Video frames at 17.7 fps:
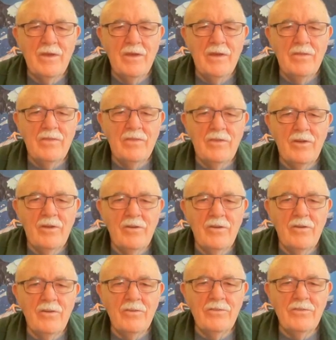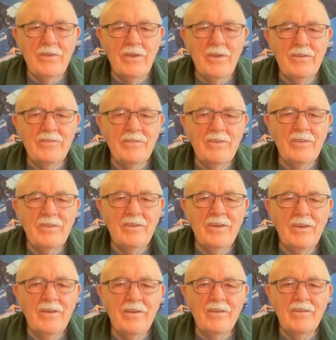The article says
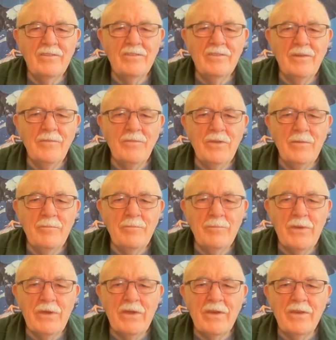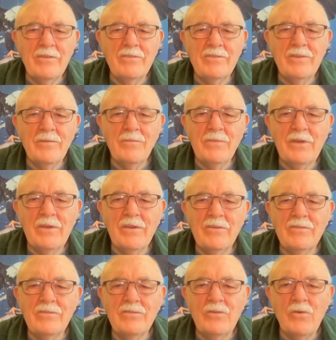something big, something
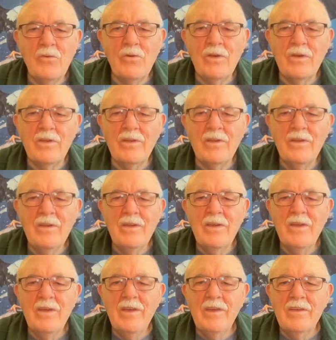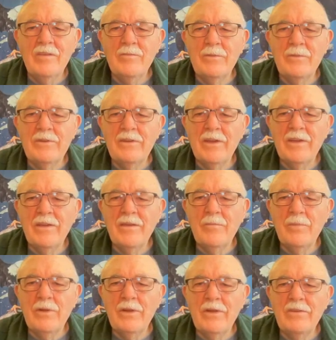historic, has been
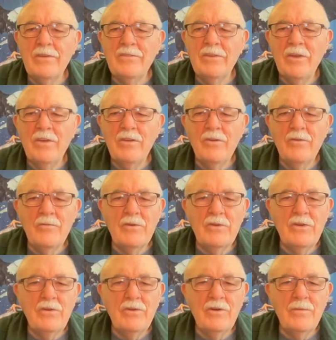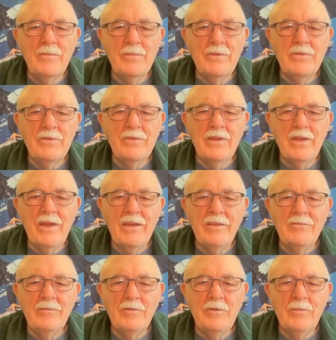taking place all over Europe. The
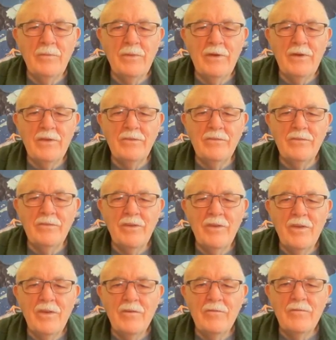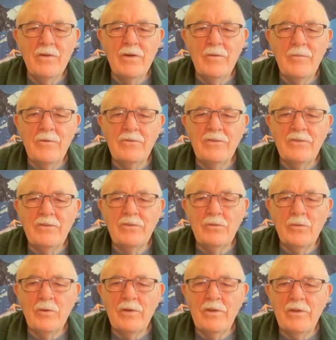last few months, farmers in
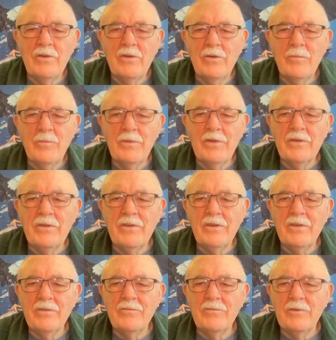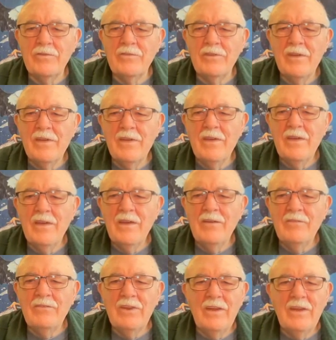20 European countries
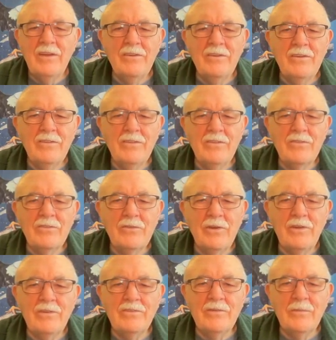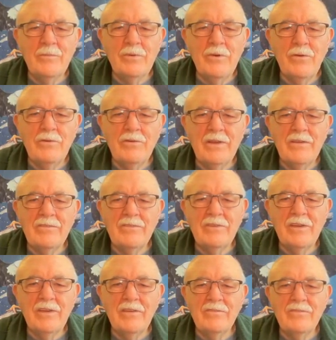have taken to the streets to protest
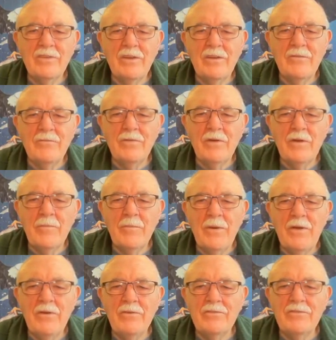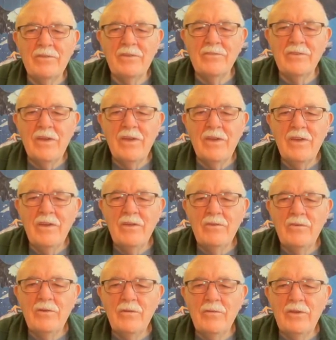against unfair policies
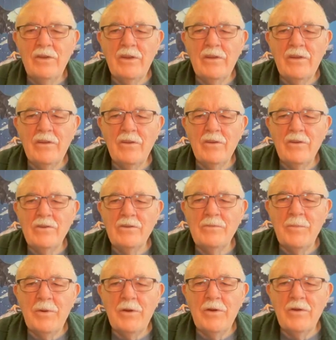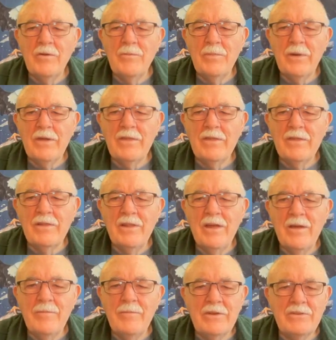driven in large part by the
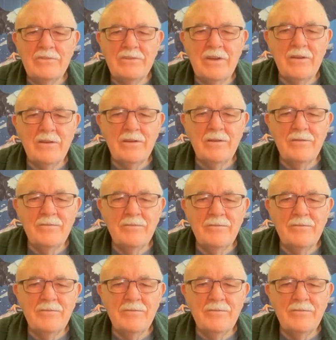climate agenda.